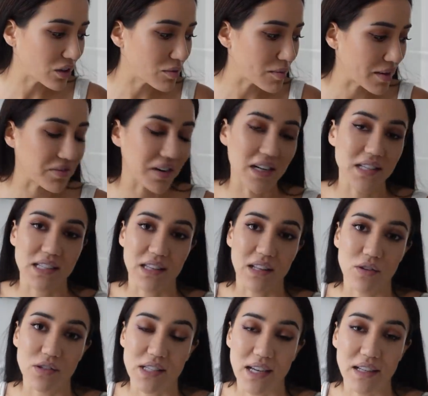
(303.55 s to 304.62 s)
all my friends and they
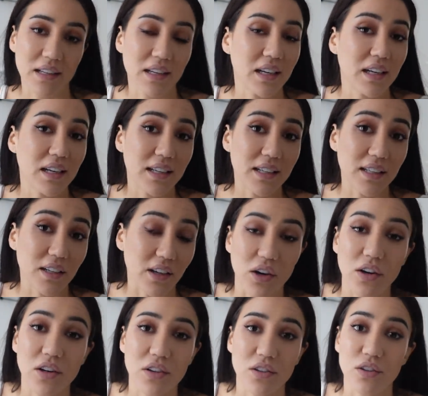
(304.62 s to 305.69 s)
all said,
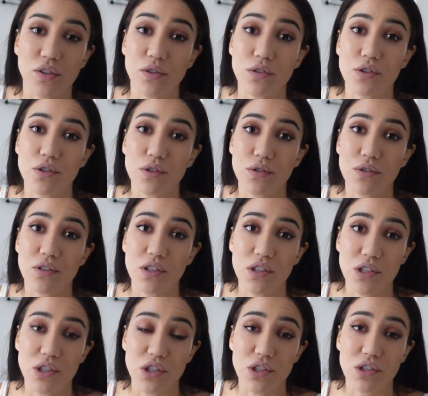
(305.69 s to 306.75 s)
girl, you should
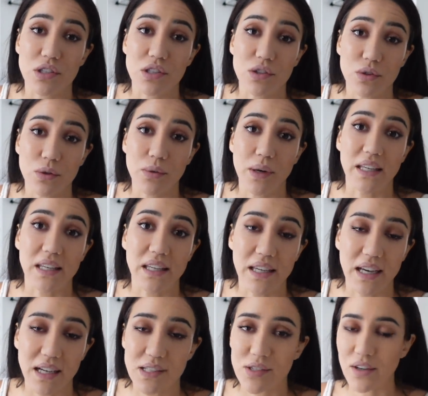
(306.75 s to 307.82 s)
just do IKEA.